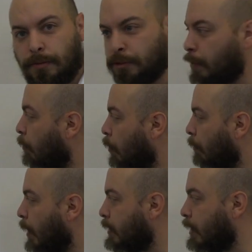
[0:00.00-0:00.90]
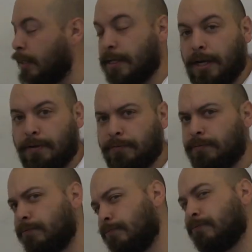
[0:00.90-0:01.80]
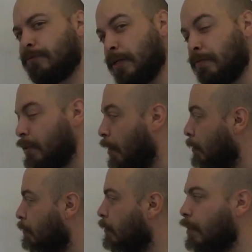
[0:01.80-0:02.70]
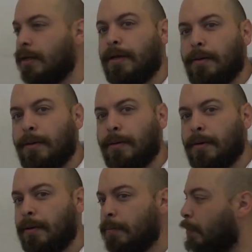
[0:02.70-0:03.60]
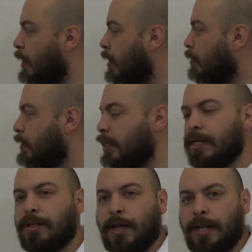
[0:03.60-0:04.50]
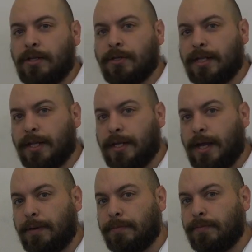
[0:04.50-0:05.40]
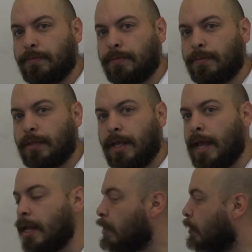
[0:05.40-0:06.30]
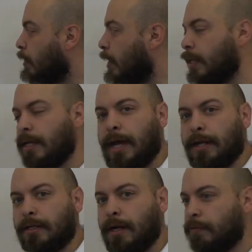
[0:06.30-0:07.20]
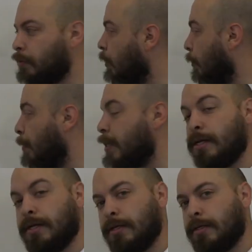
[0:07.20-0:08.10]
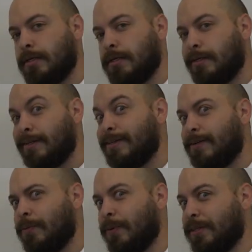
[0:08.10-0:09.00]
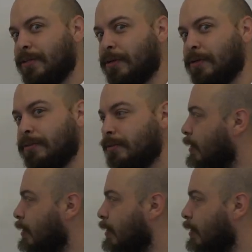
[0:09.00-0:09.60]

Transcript: There's my molar mass kitty cat. Forgive the art. But here's the key to any good kitty cat. Any good kitty cat covers their pee with dirt.